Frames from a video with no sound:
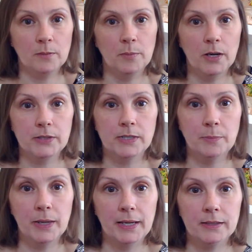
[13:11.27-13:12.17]
Percy
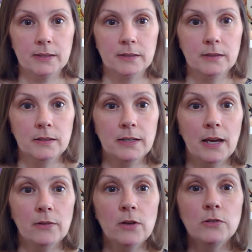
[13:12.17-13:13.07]
Pigs.
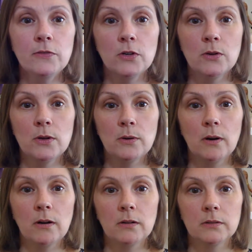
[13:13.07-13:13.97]
Now, those of you who
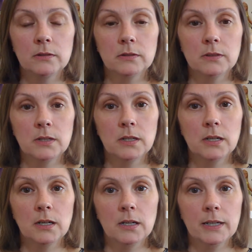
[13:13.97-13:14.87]
are
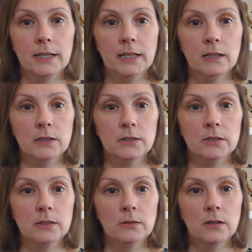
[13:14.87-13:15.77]
in
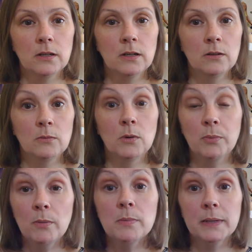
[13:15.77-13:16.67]
England will
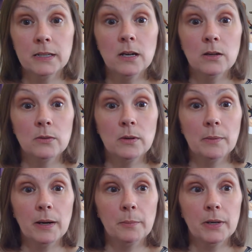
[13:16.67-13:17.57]
probably know
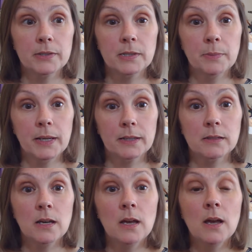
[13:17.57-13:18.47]
about Percy Pigs.
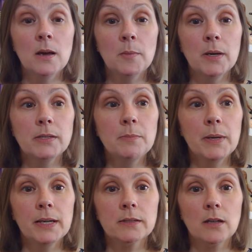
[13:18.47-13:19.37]
Percy
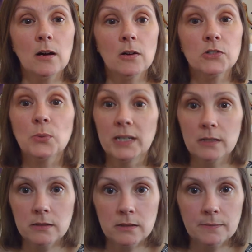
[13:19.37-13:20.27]
Pigs are
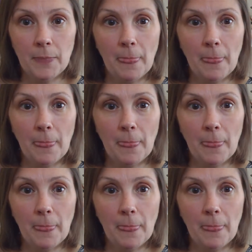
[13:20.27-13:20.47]
sweets.